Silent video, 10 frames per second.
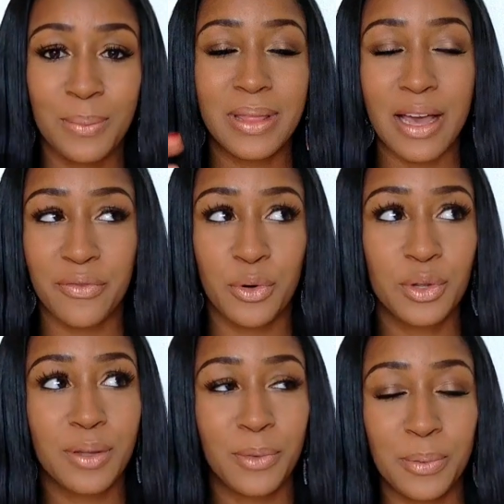therefore,
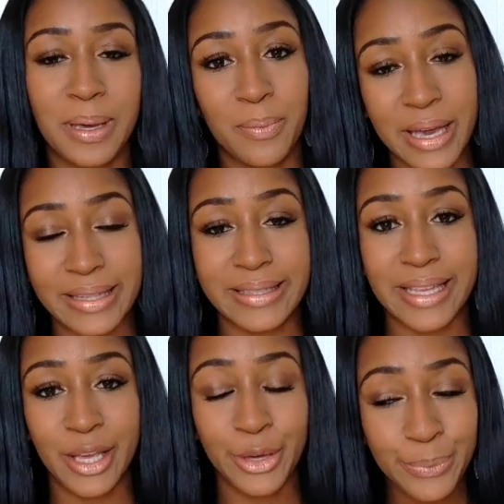the more people get to see
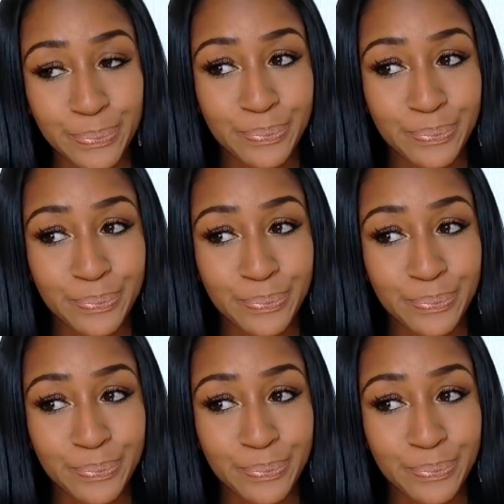you.